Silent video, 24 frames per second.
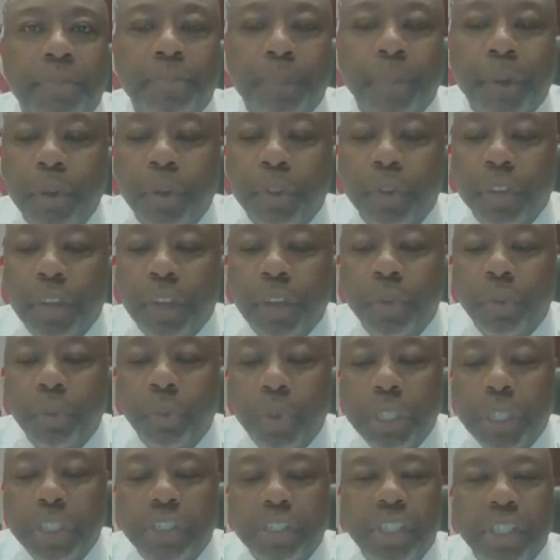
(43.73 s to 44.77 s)
both on
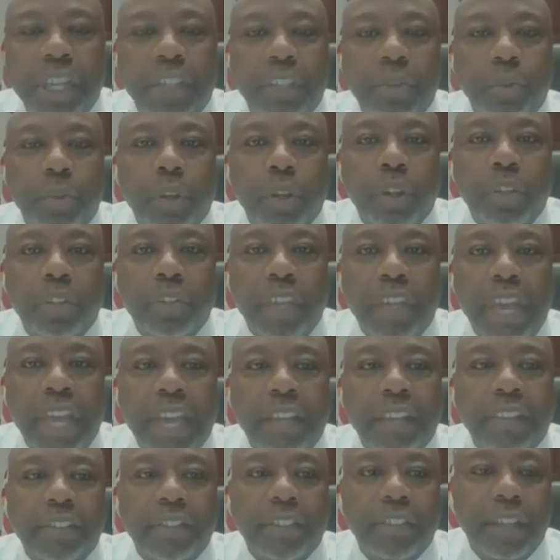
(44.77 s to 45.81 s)
REACH as well as
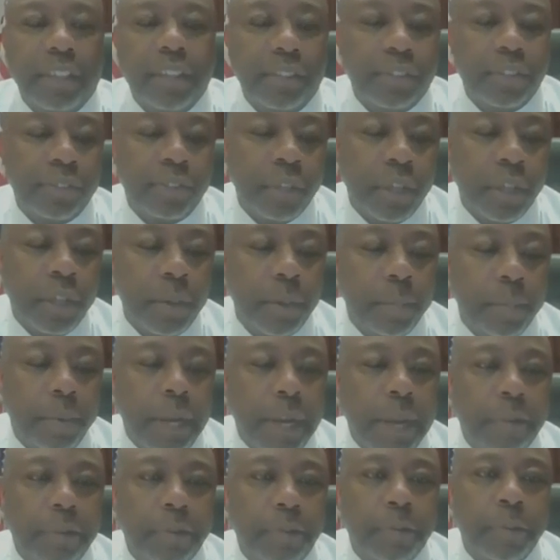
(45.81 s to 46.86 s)
access.
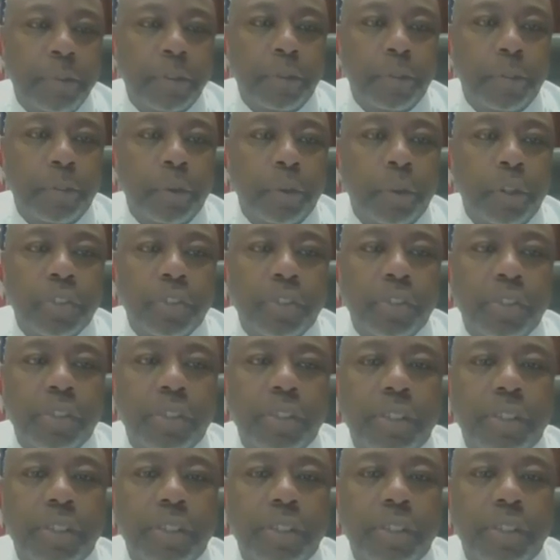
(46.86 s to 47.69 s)
Perhaps Mr. Brooks?